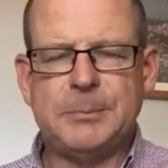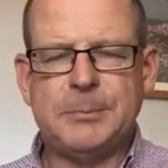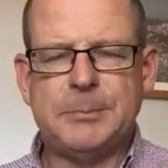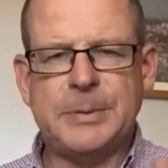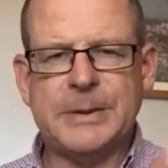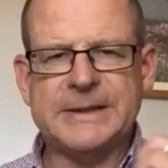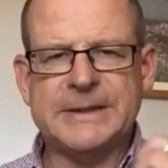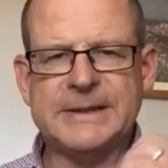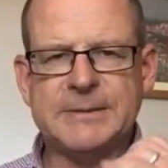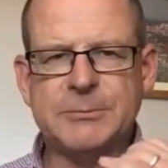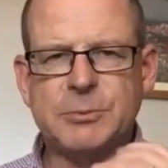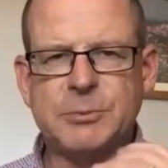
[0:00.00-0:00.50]

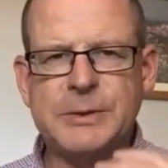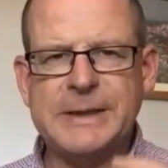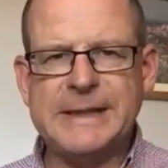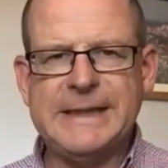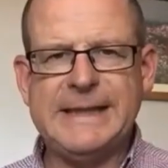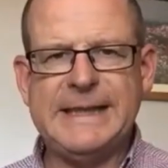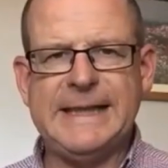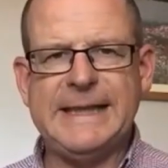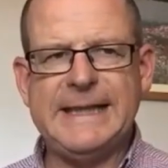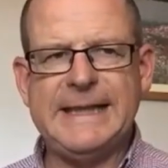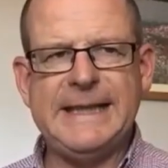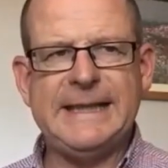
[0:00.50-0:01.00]
But we
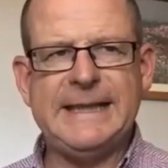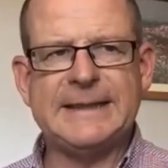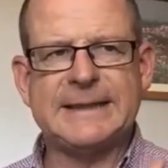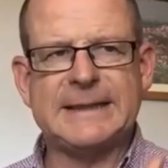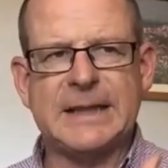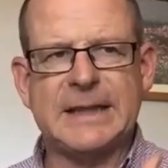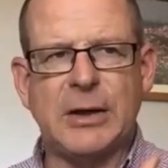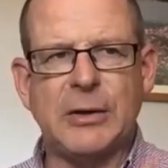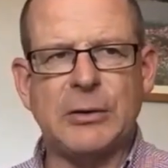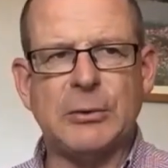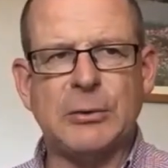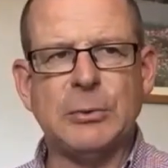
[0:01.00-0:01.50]
need,
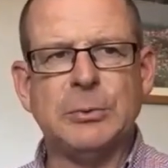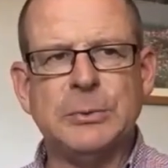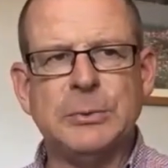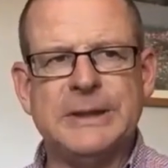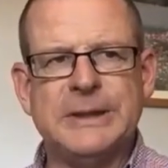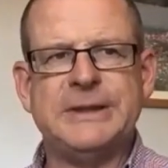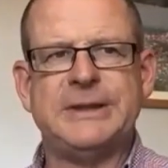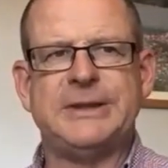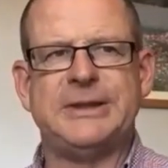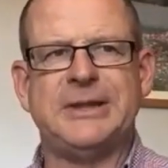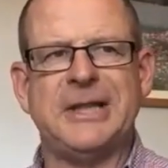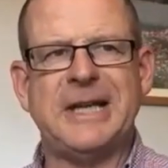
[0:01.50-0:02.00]
always
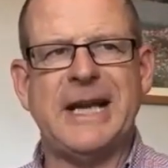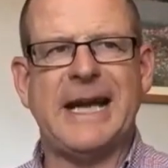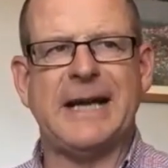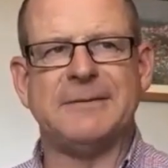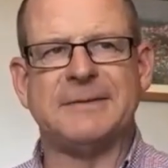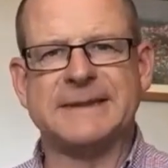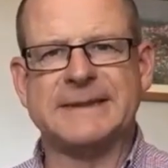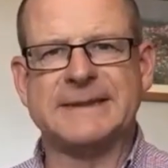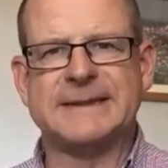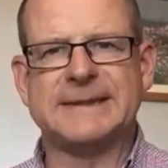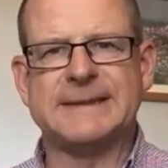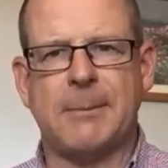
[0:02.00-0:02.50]
should have
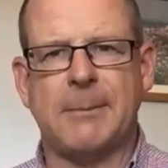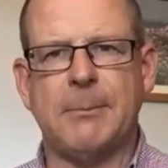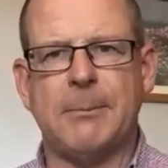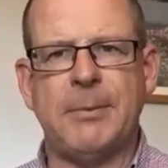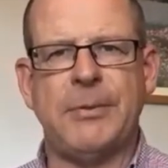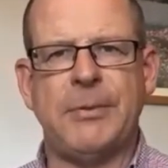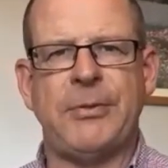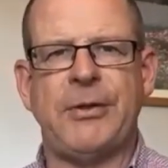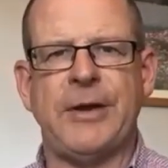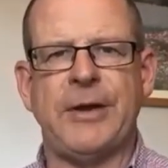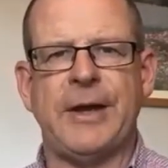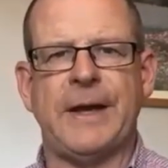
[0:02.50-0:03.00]

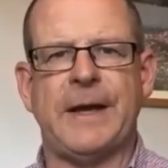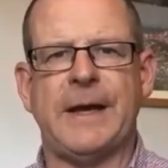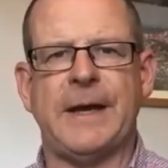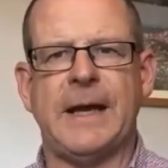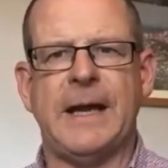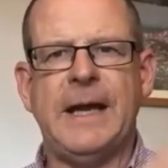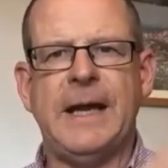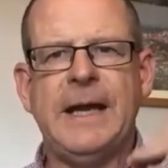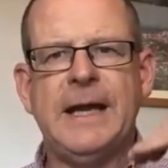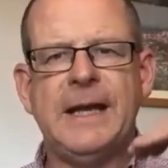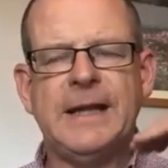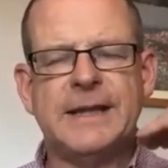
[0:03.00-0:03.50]
something
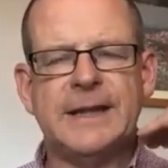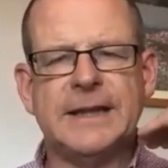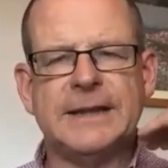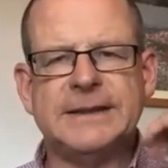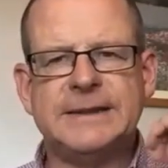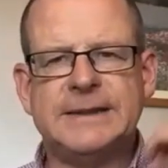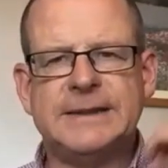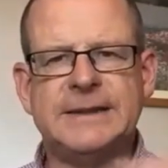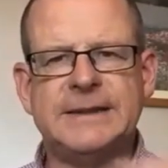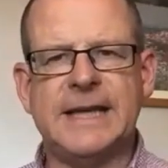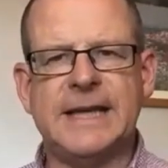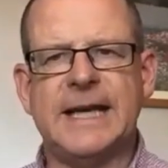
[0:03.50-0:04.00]

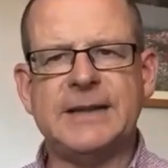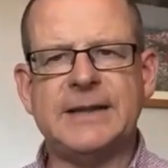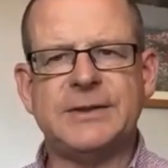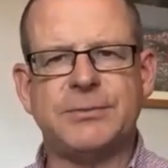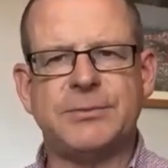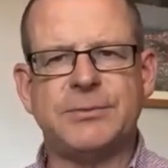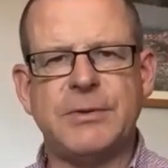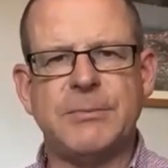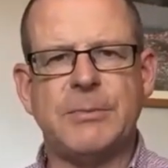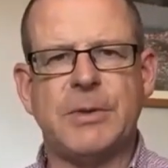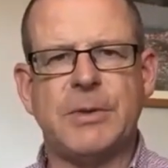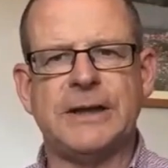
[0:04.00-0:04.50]
that just
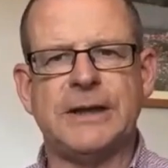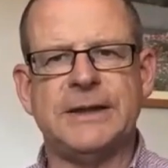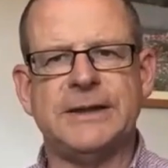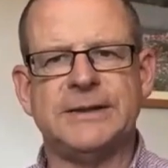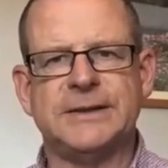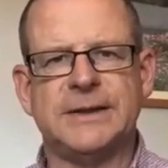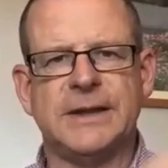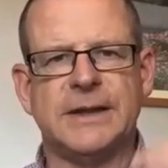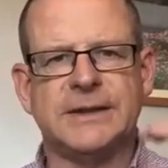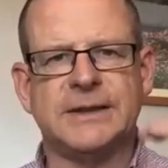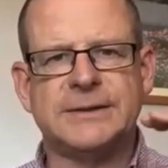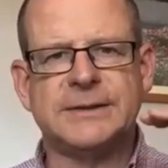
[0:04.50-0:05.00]

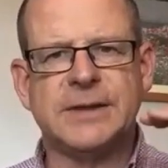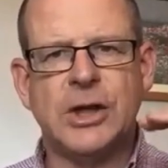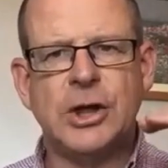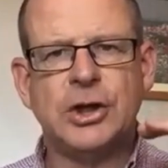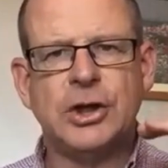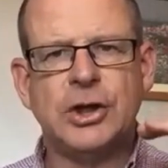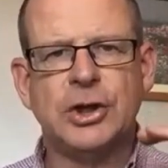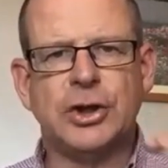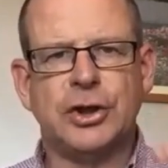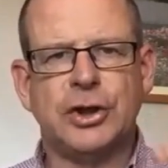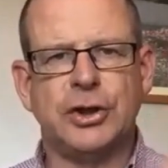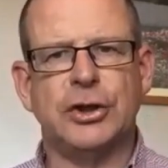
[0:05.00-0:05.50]
reminds us
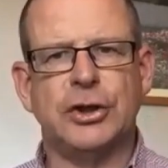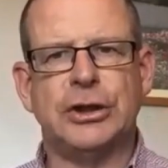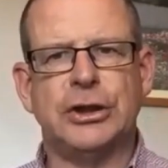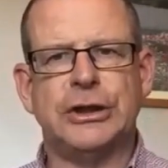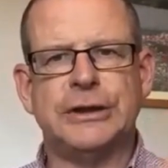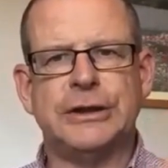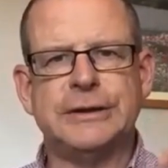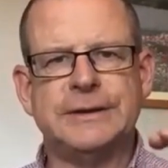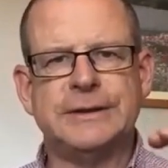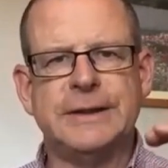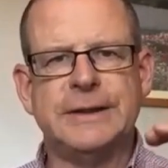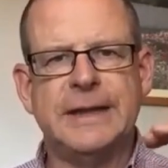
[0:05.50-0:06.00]

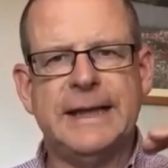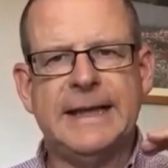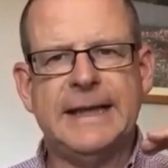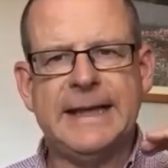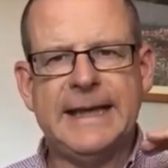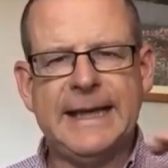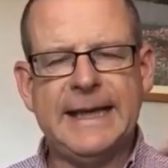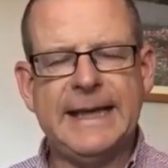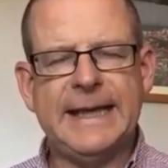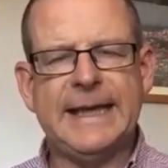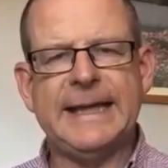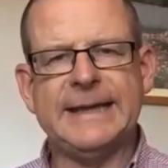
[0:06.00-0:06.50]
God
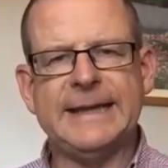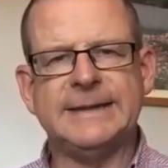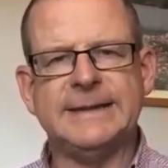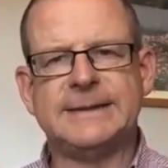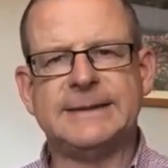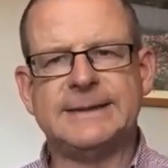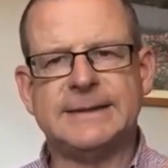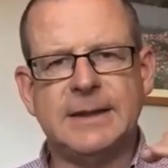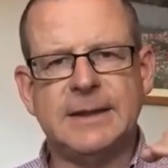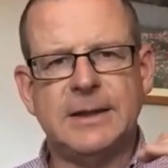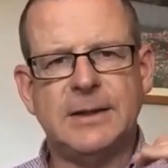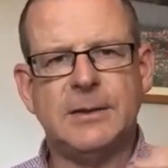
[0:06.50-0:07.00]

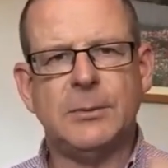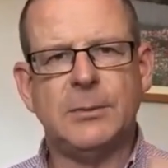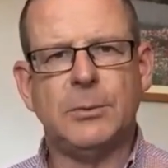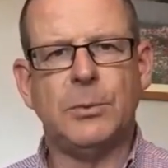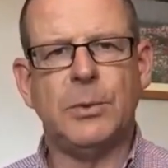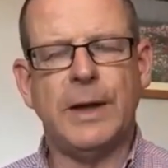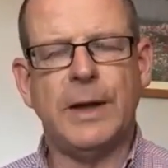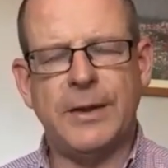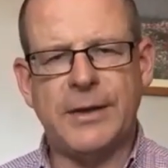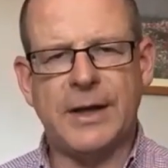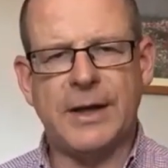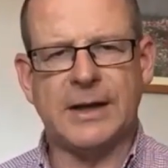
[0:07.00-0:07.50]
is
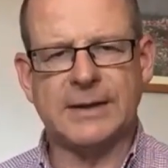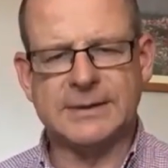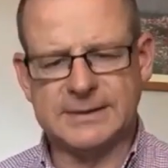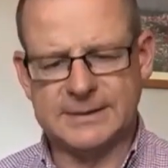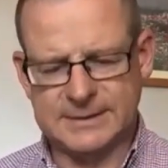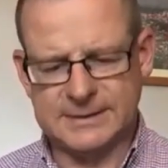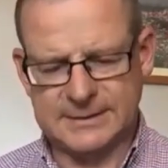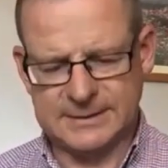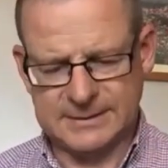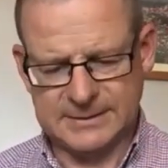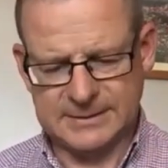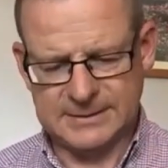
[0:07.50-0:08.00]
with
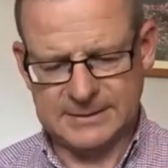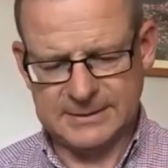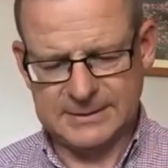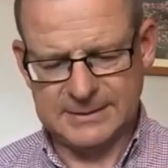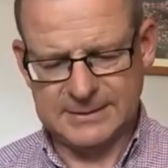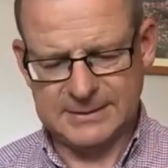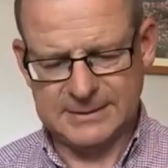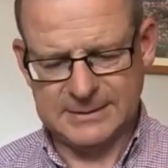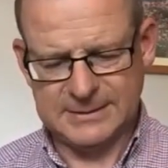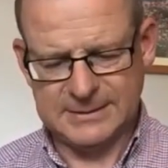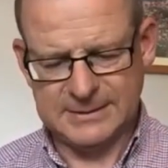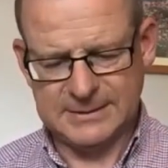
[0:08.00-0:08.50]
us.
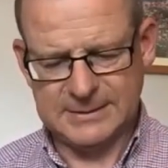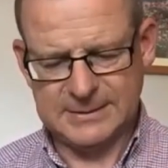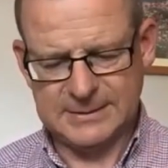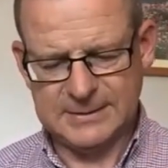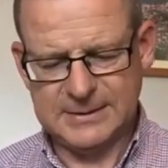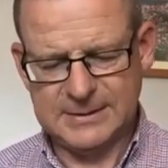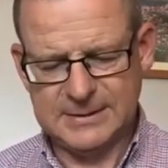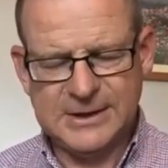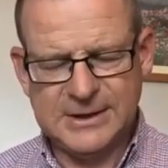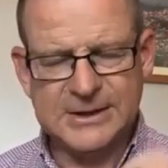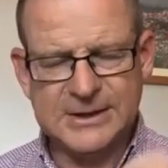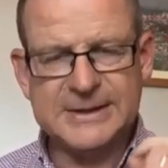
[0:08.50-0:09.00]

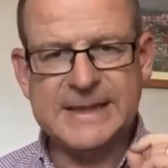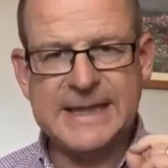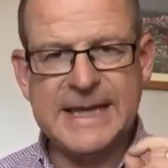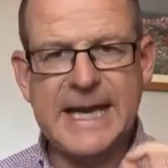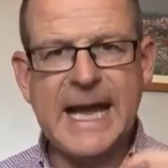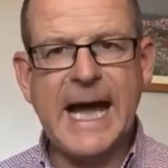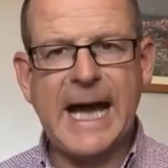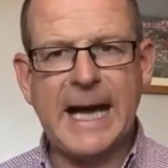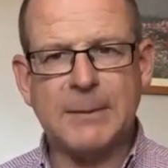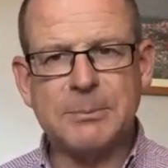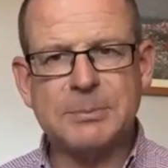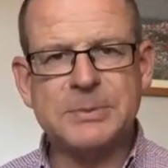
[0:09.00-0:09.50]
Because he
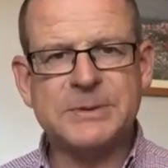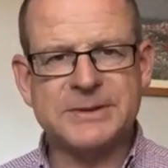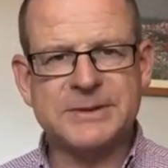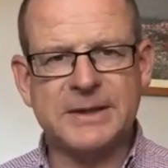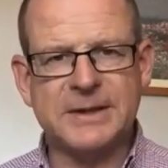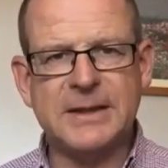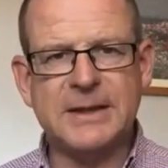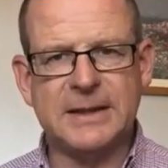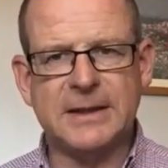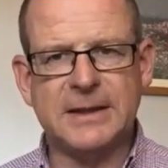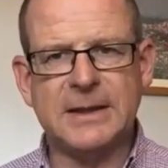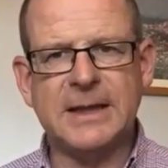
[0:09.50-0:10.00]

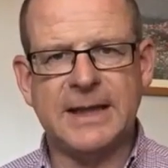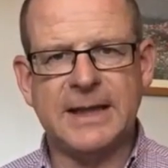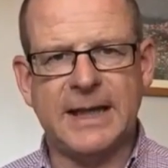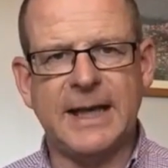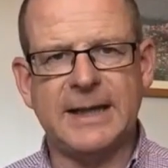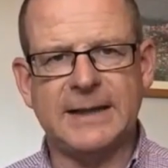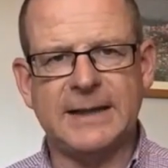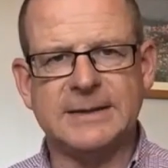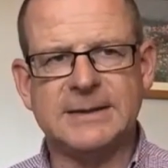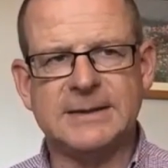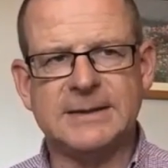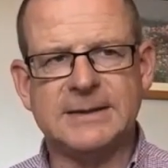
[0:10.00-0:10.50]
absolutely
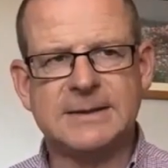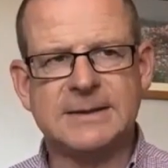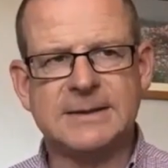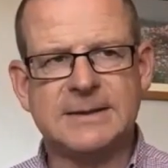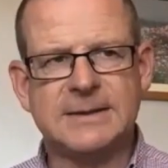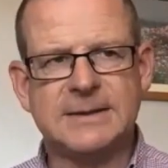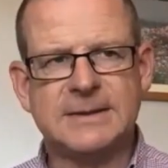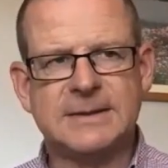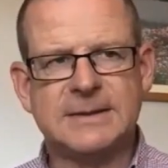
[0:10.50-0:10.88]
is.